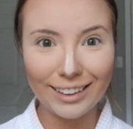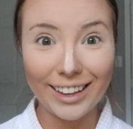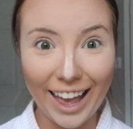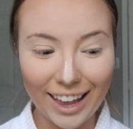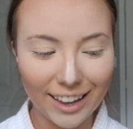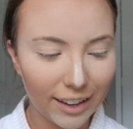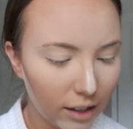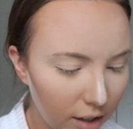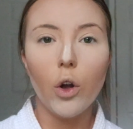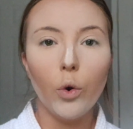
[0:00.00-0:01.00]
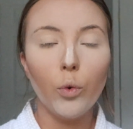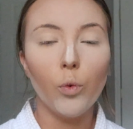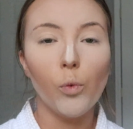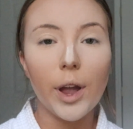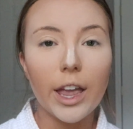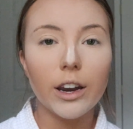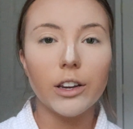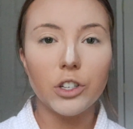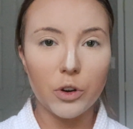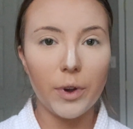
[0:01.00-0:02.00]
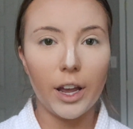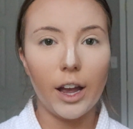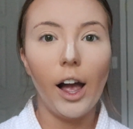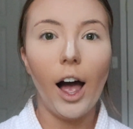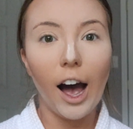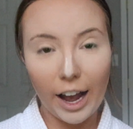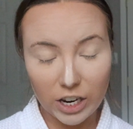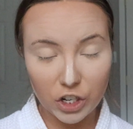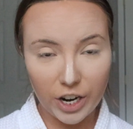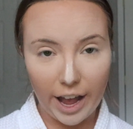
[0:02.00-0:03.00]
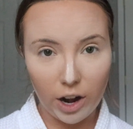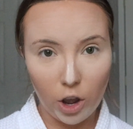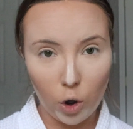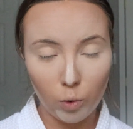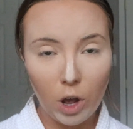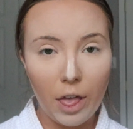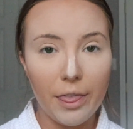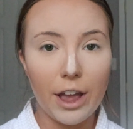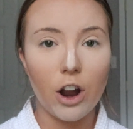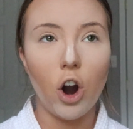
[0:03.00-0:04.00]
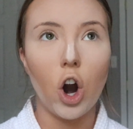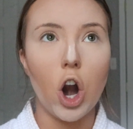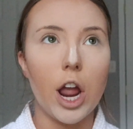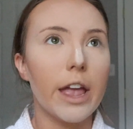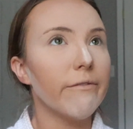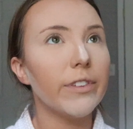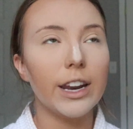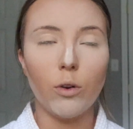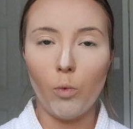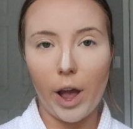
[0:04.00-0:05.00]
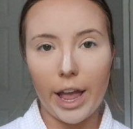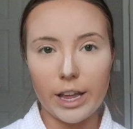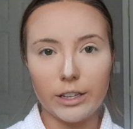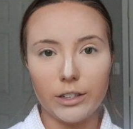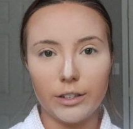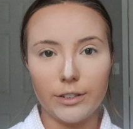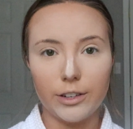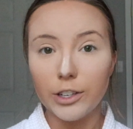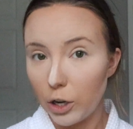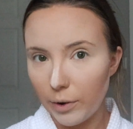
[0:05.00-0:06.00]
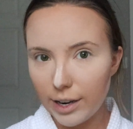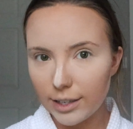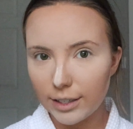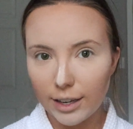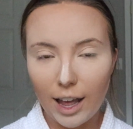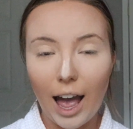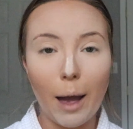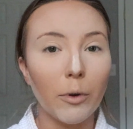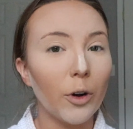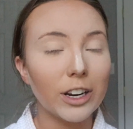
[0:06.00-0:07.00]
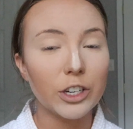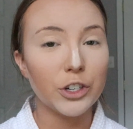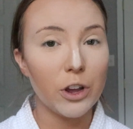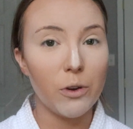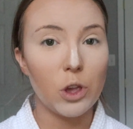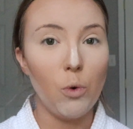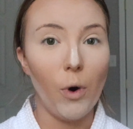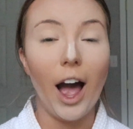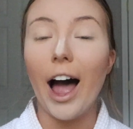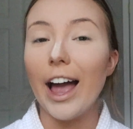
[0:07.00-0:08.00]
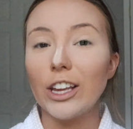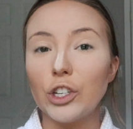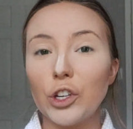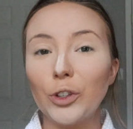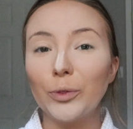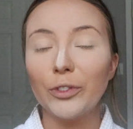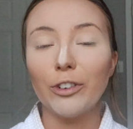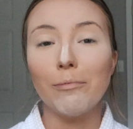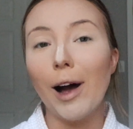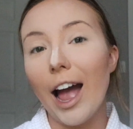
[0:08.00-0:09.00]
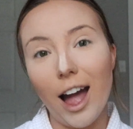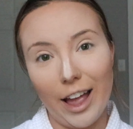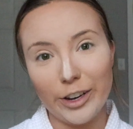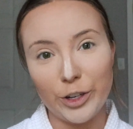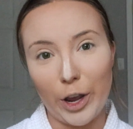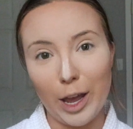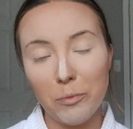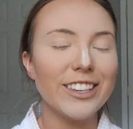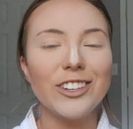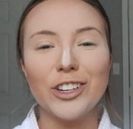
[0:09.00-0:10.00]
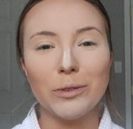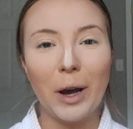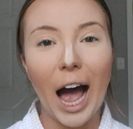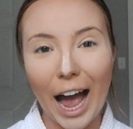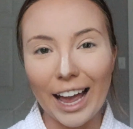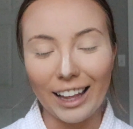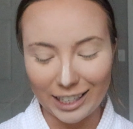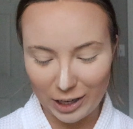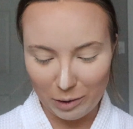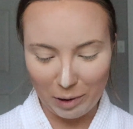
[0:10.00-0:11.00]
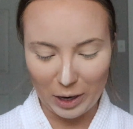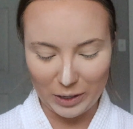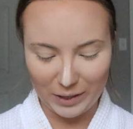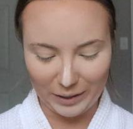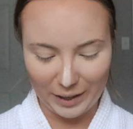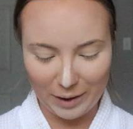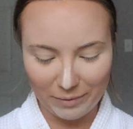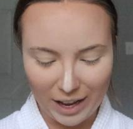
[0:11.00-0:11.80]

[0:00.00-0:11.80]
Yay. When doing eyeshadow, there are infinite ways to do it. I'm going to show you what I do for my eye shape. This is just what I like to do personally.